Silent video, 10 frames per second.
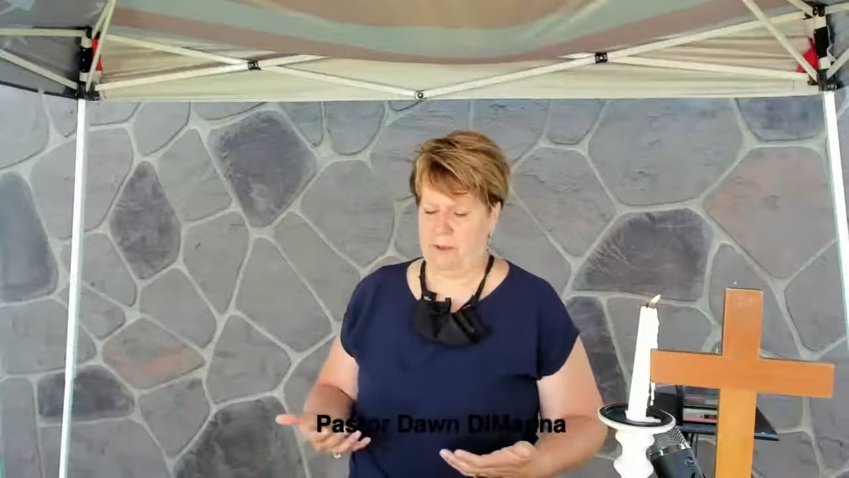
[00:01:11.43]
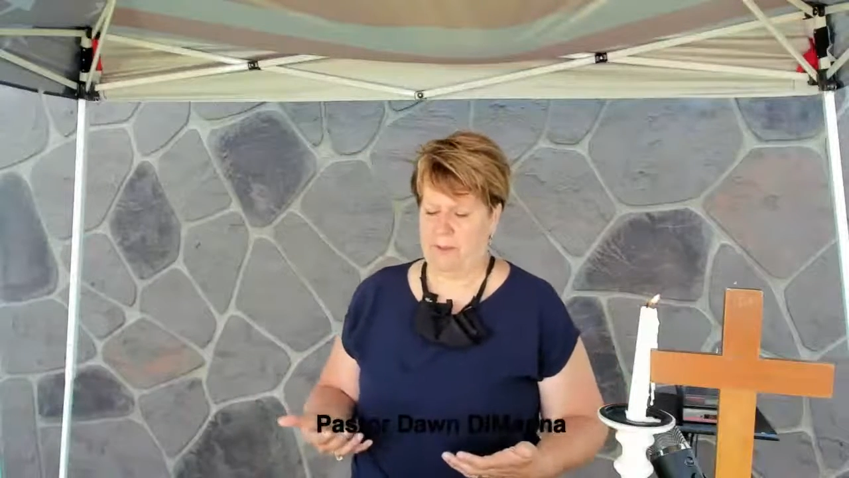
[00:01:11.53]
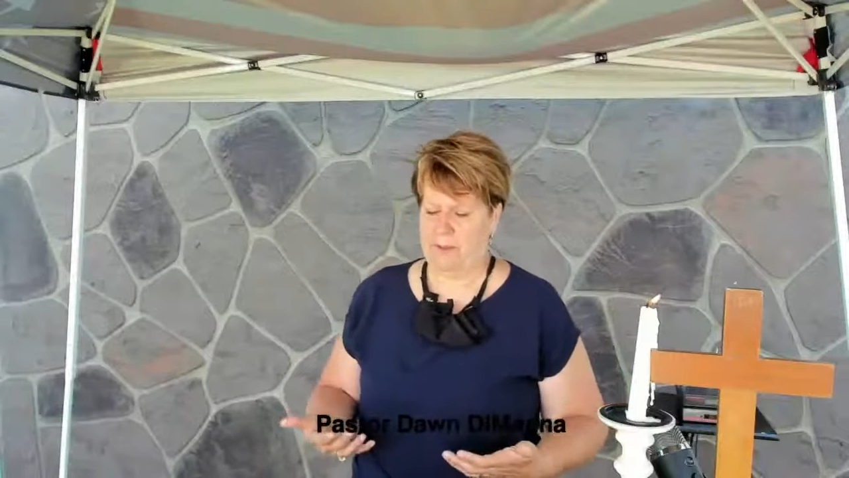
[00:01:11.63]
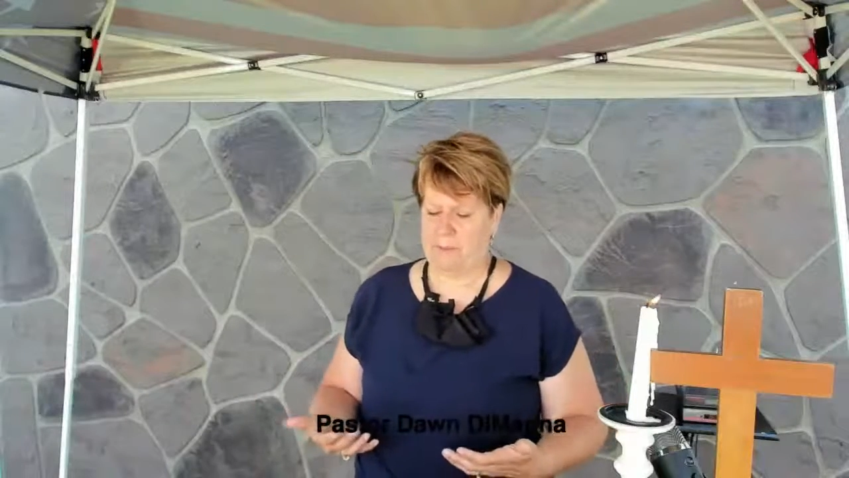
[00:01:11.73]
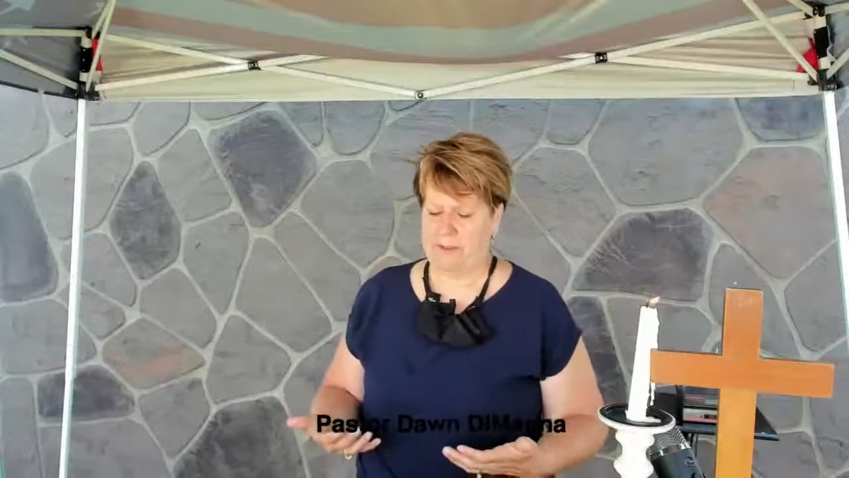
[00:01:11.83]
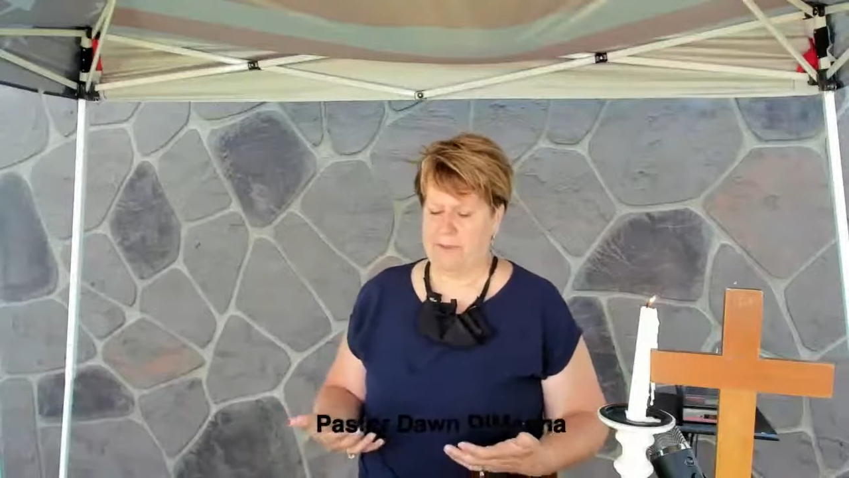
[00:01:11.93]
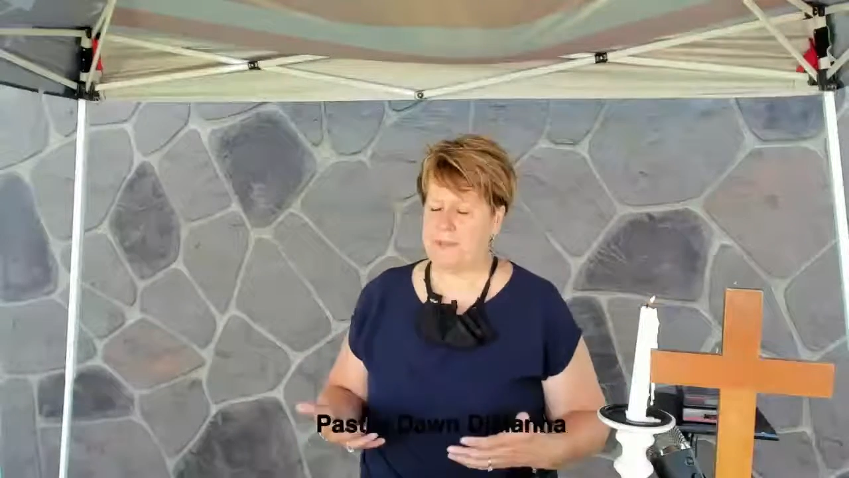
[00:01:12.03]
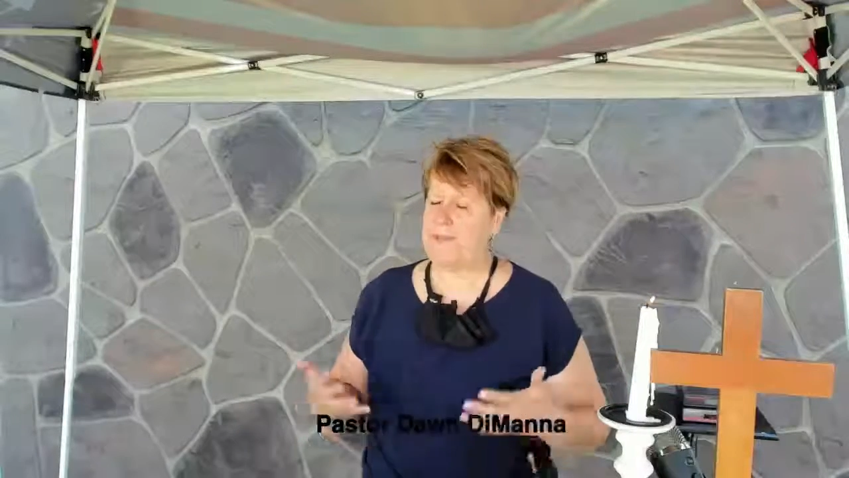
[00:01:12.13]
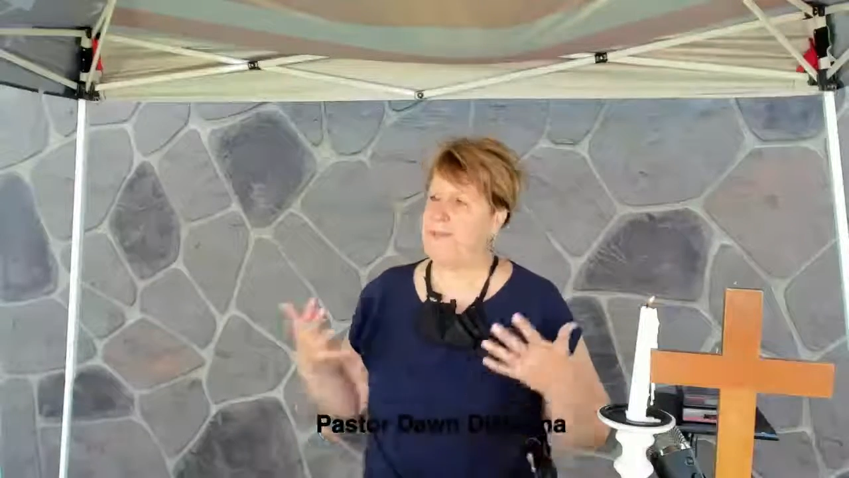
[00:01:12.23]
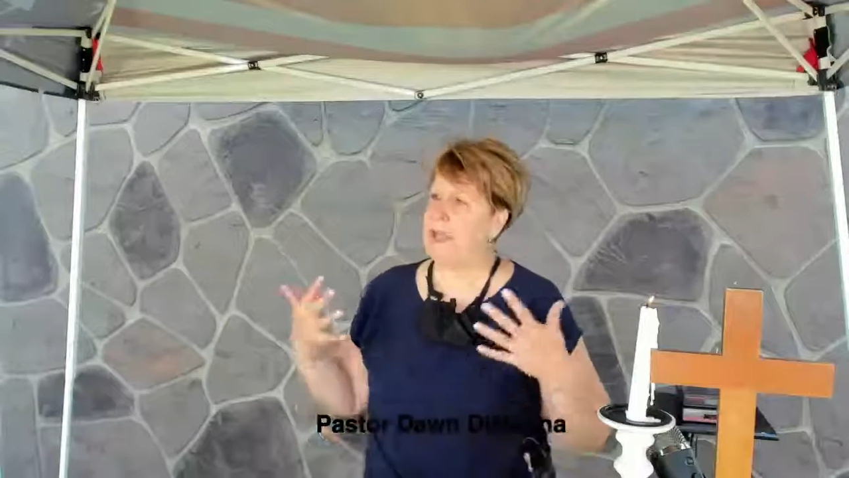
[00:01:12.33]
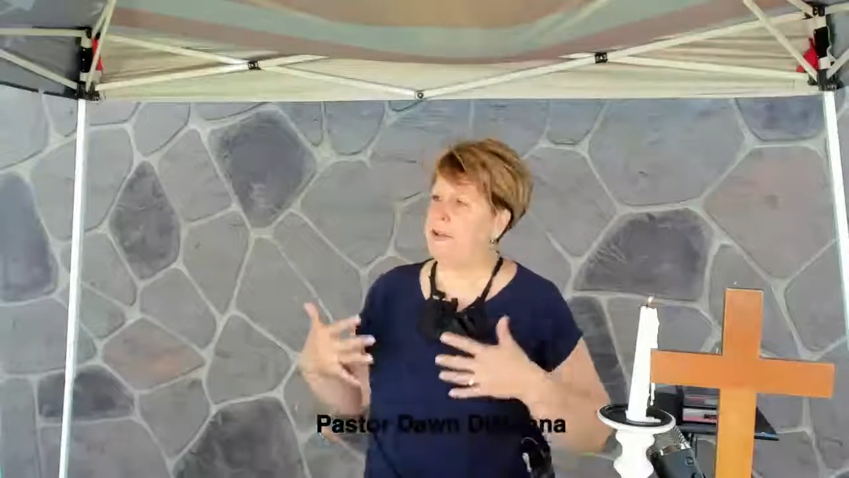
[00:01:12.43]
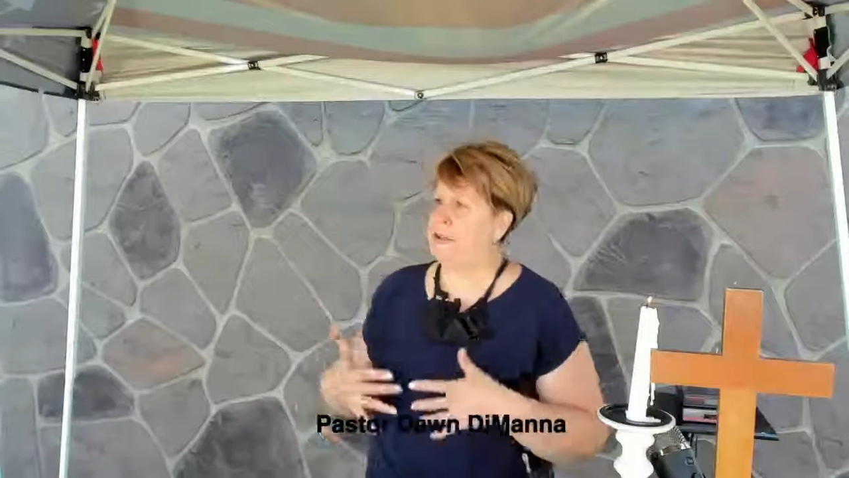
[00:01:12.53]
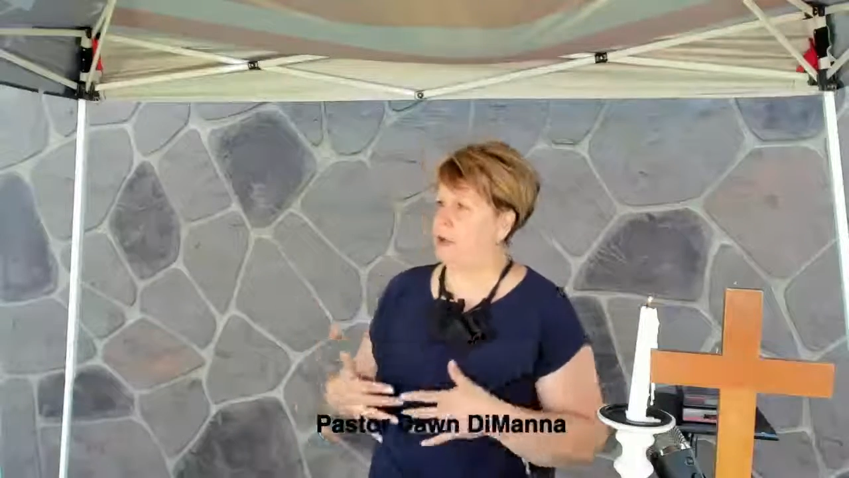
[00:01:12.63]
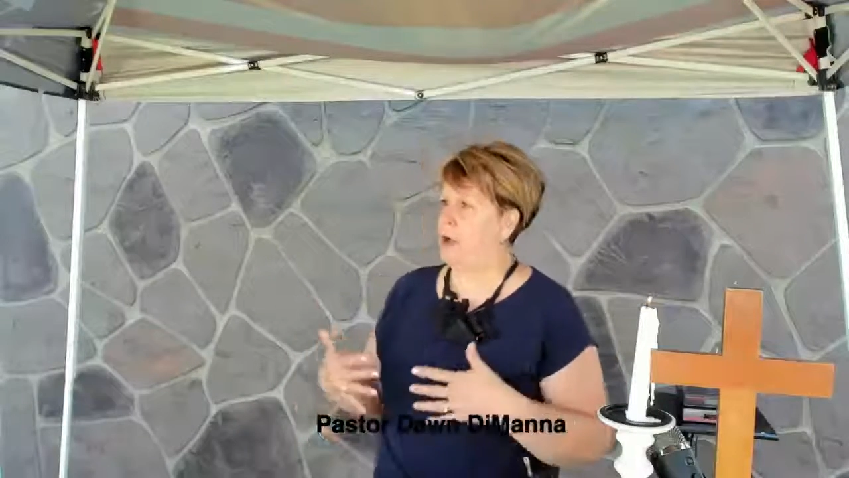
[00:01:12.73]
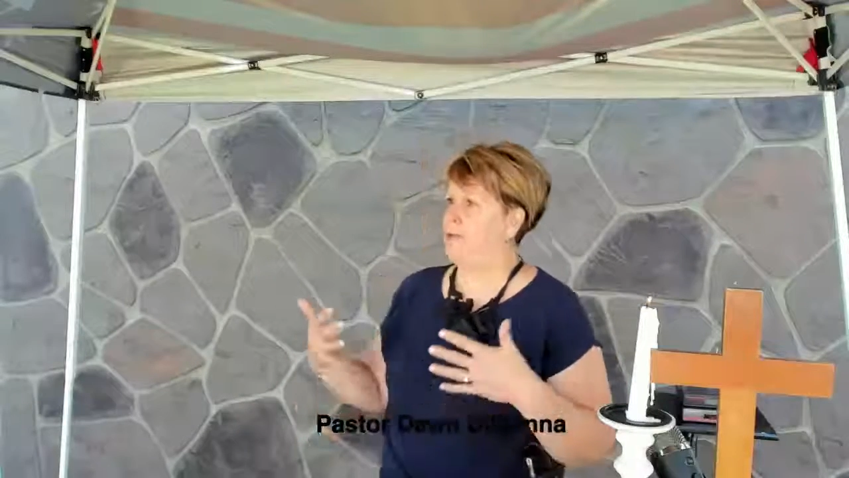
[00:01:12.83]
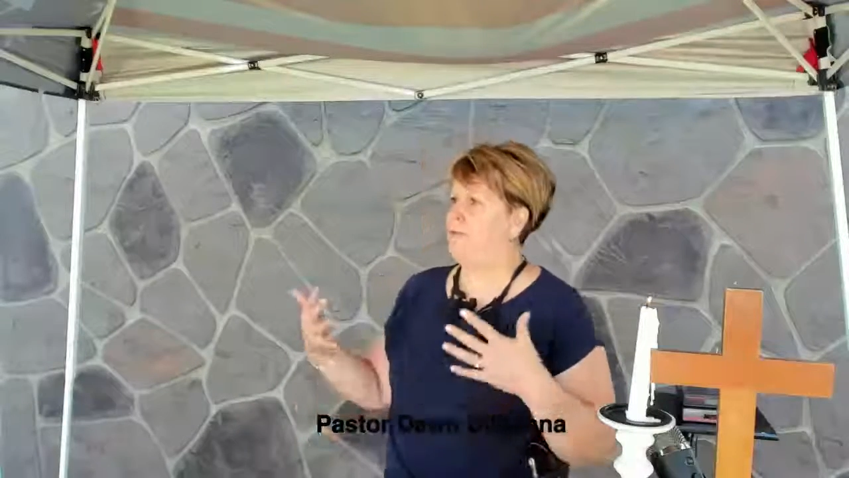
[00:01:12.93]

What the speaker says: that was at the center of